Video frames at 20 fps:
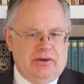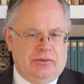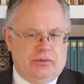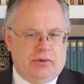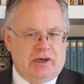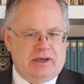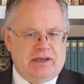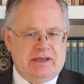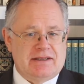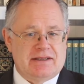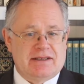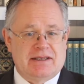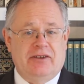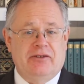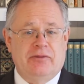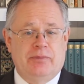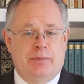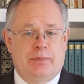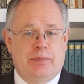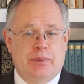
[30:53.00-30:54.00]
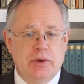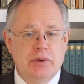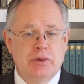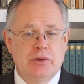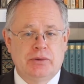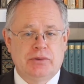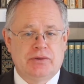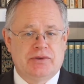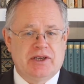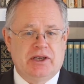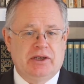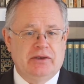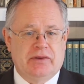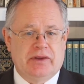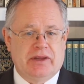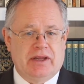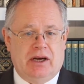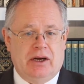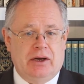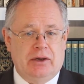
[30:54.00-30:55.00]
The Rock itself broods
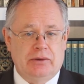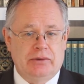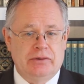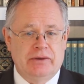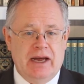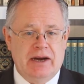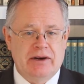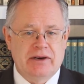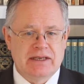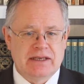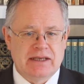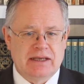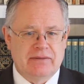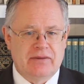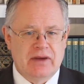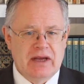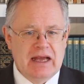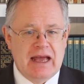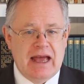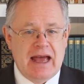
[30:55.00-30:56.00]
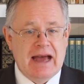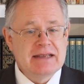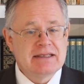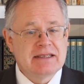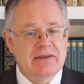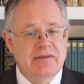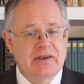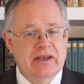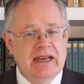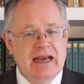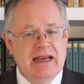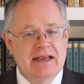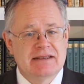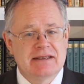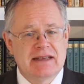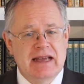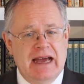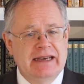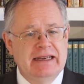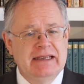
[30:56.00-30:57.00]
over the whole narrative as if it
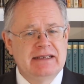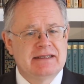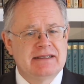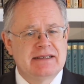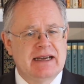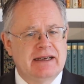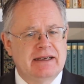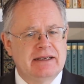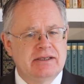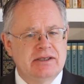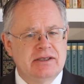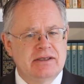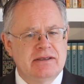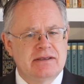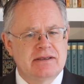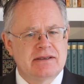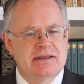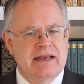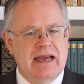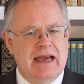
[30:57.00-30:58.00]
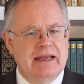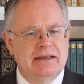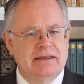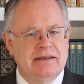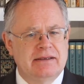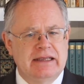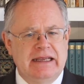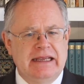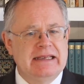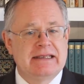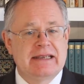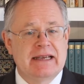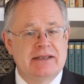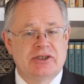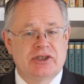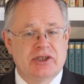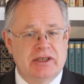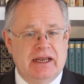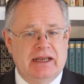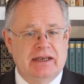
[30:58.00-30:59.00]
has an intelligence and
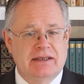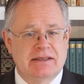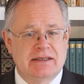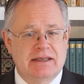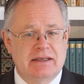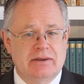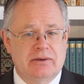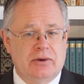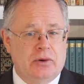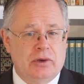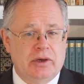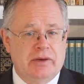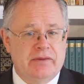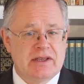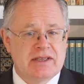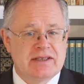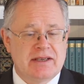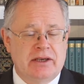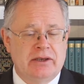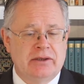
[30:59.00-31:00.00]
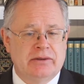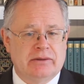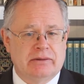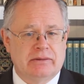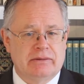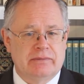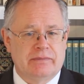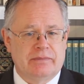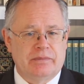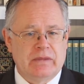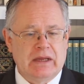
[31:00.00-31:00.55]
intentionality all of its own.